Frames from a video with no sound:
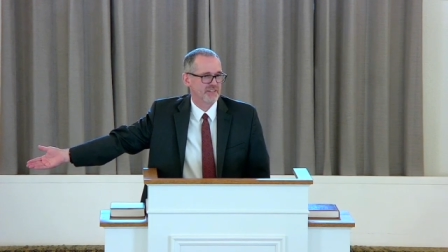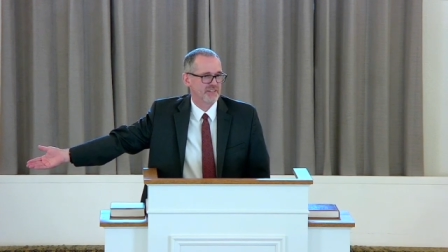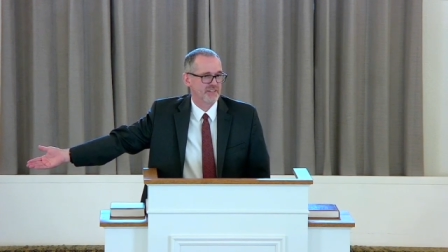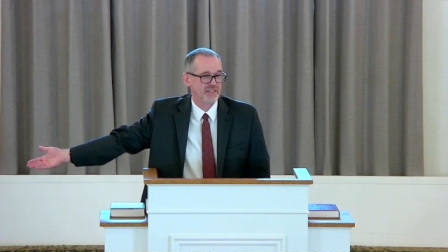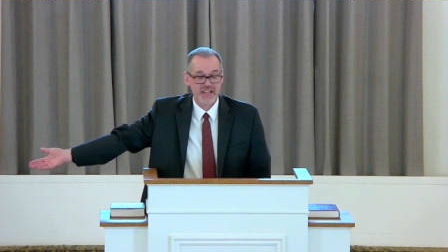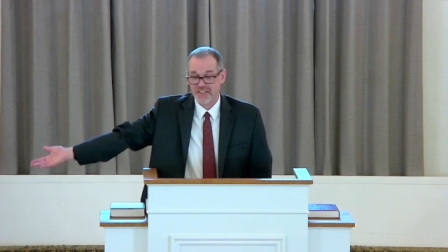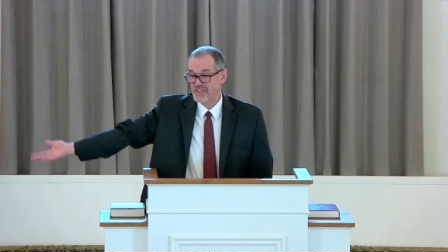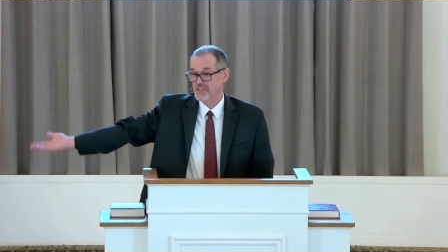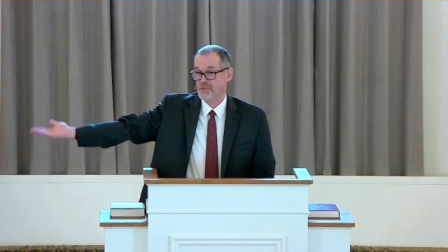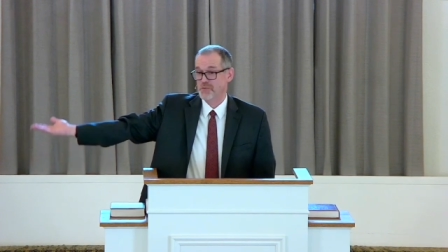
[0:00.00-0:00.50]

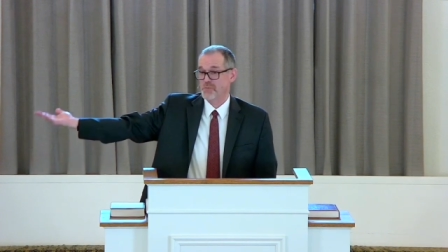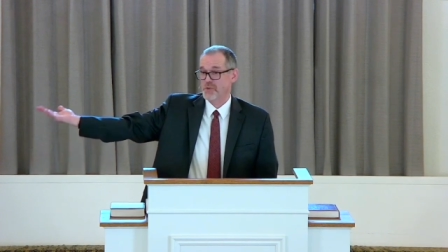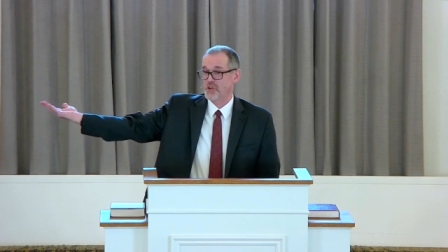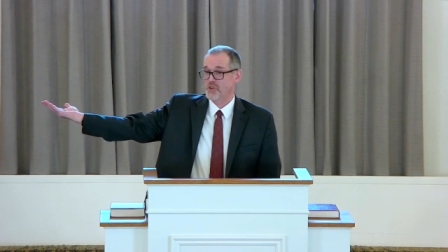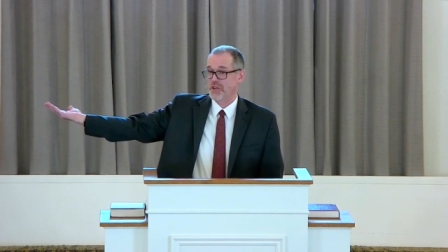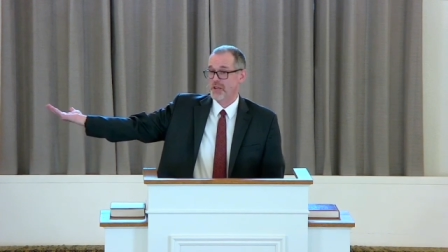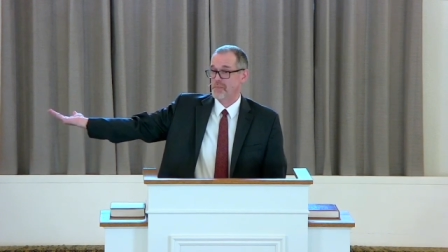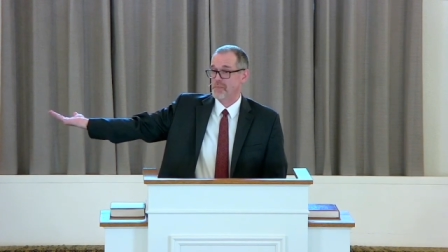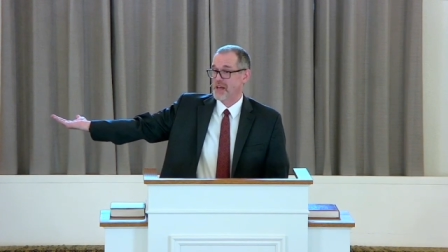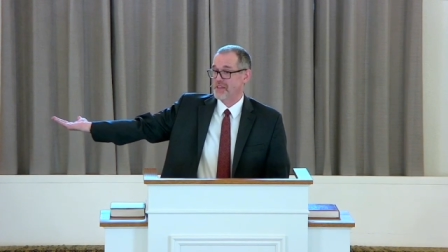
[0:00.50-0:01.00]
That's the
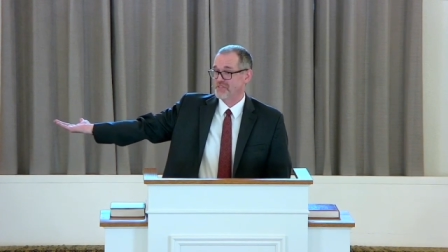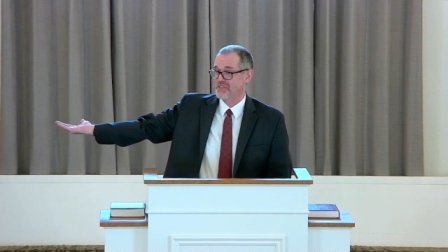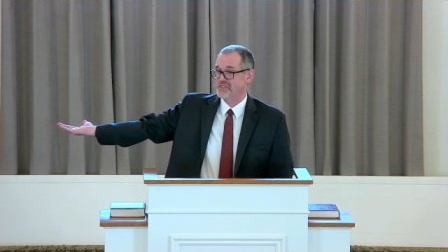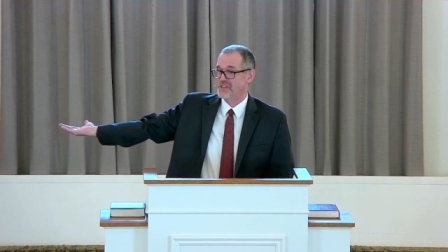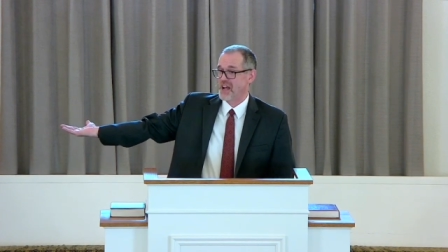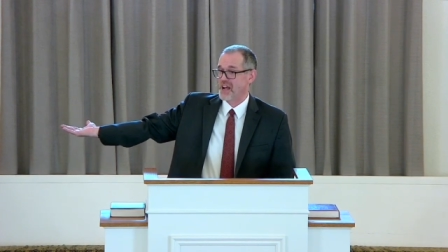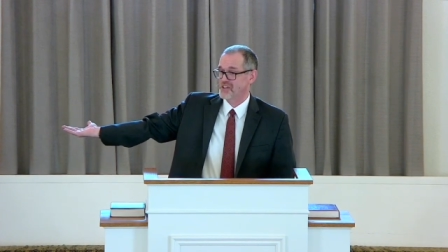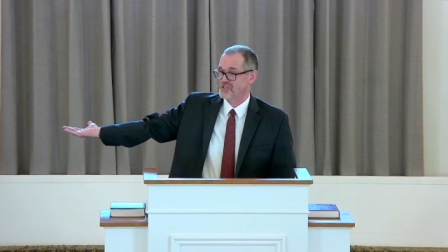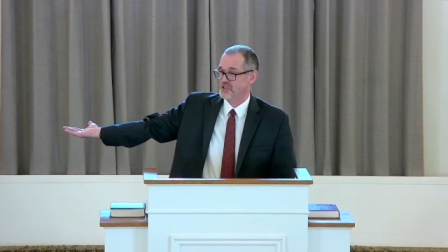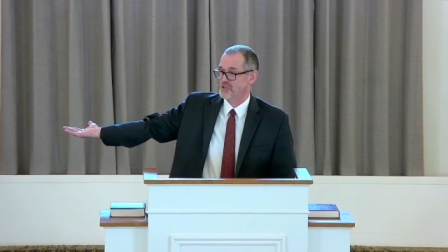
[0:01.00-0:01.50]
beauty about the
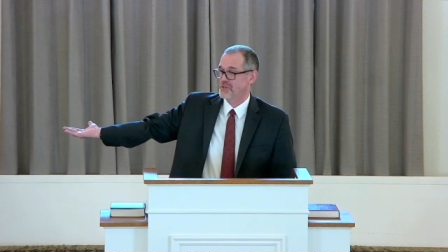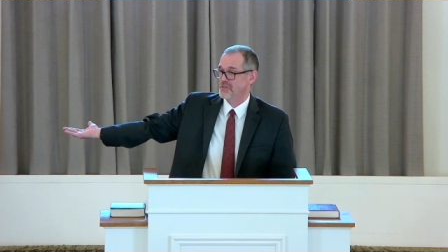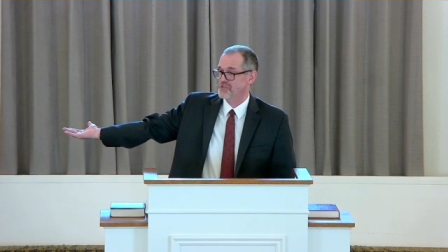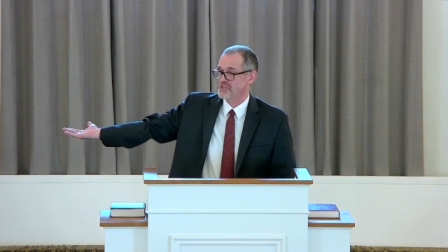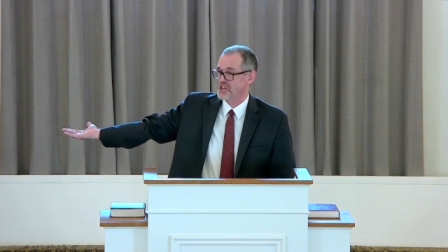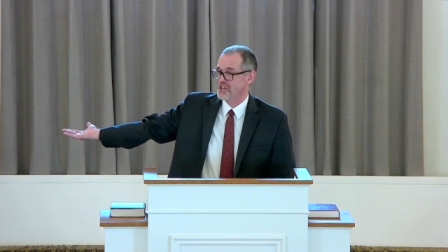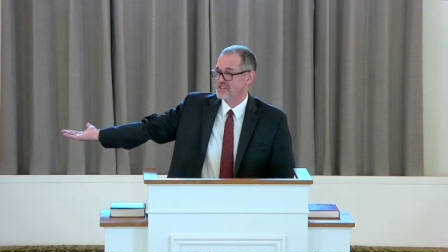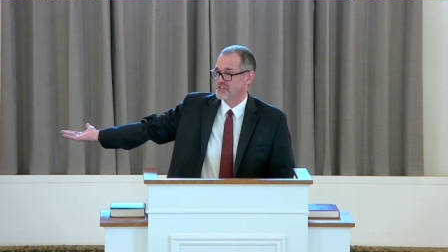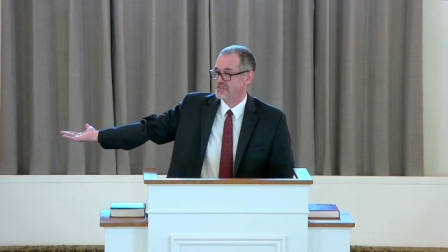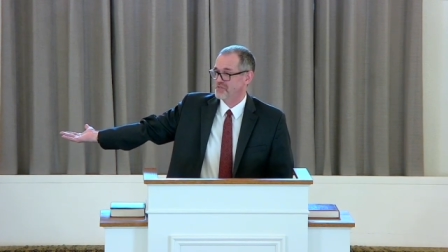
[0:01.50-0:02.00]
doctrine of
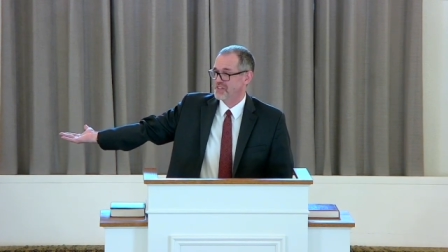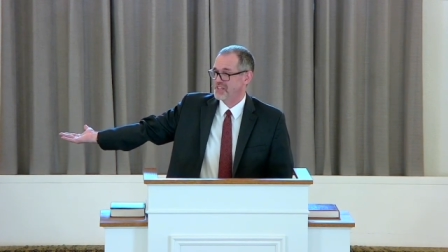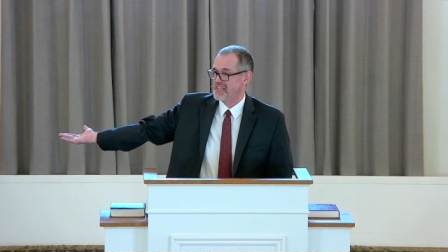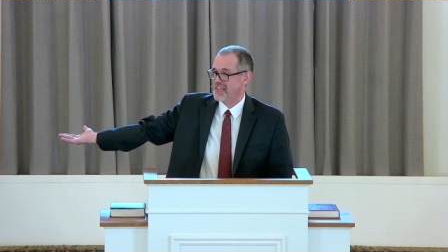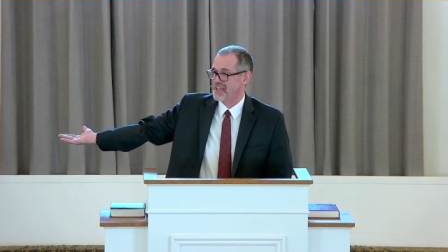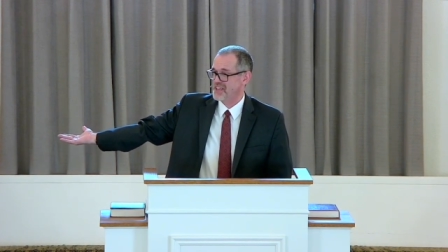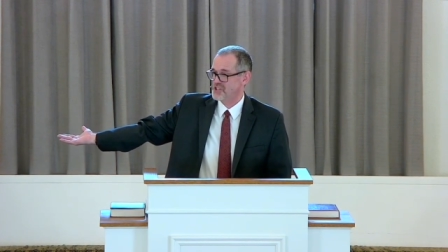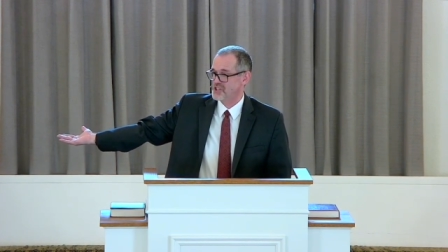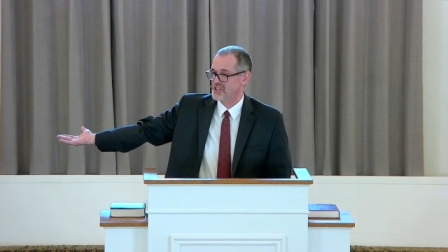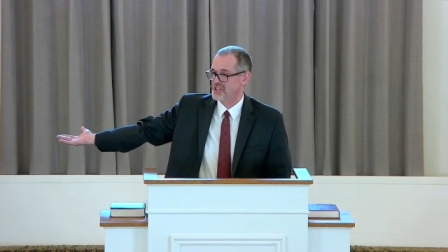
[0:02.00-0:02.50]

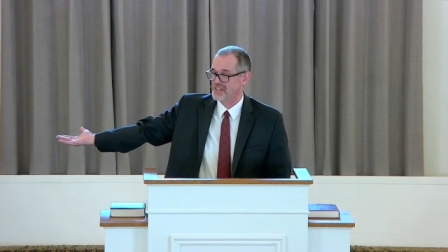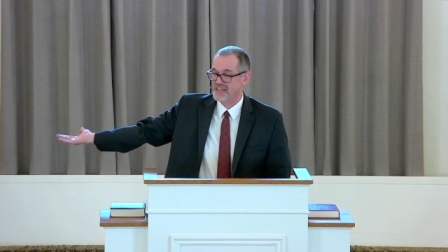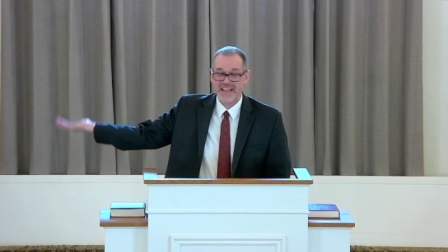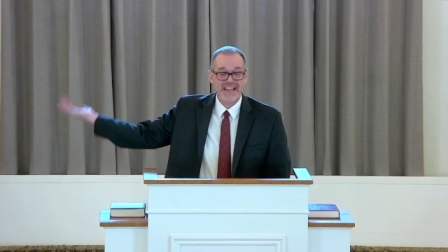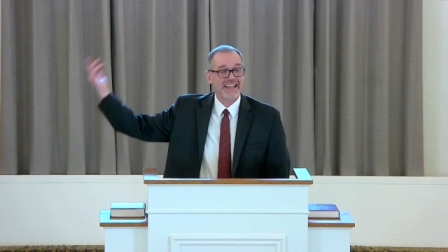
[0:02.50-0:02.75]
justification.